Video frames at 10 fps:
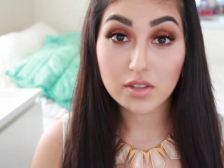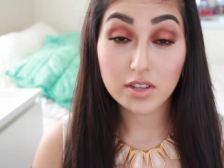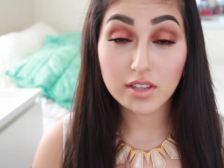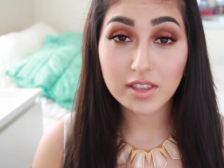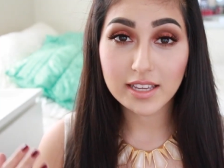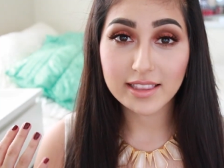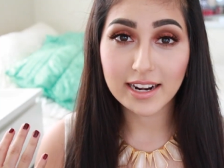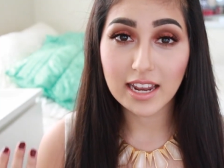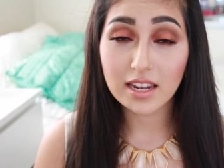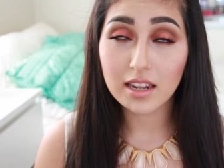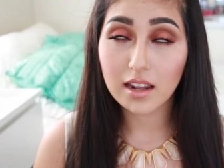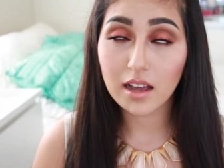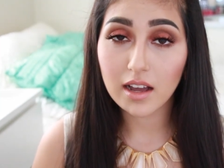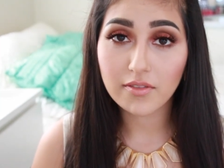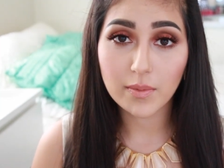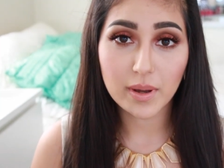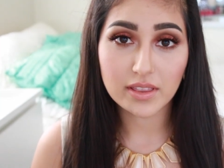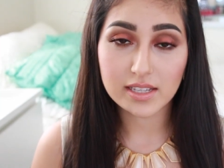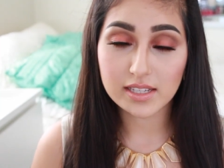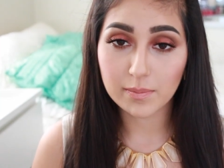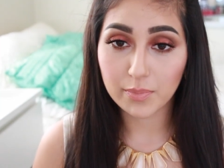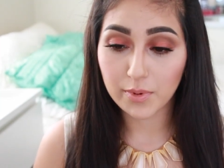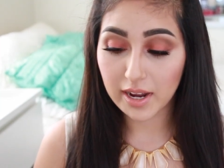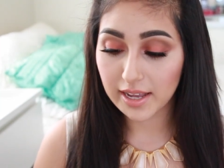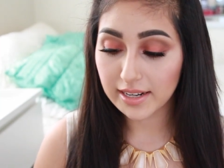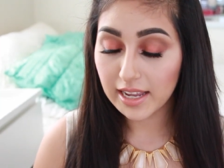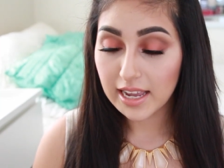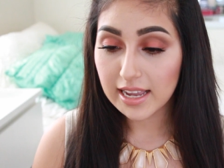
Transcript: So the other thing that I love about this brand